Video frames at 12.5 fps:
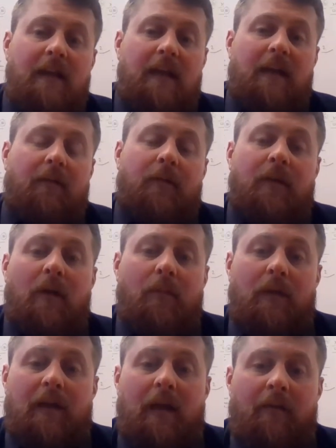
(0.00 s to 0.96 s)
If we don't
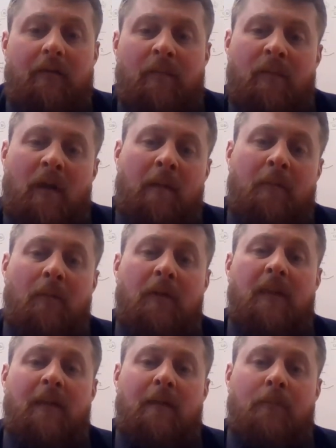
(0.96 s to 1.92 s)
recover
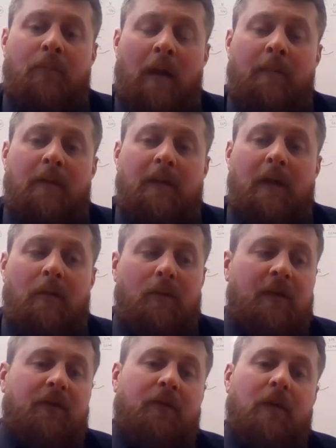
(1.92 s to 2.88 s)
properly, our
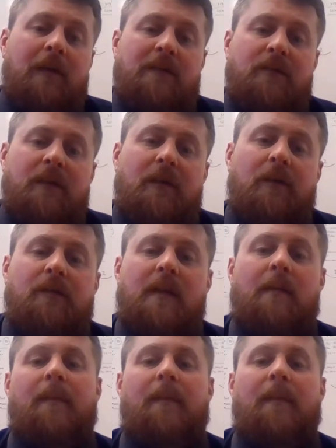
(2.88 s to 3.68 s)
risk for injury goes up.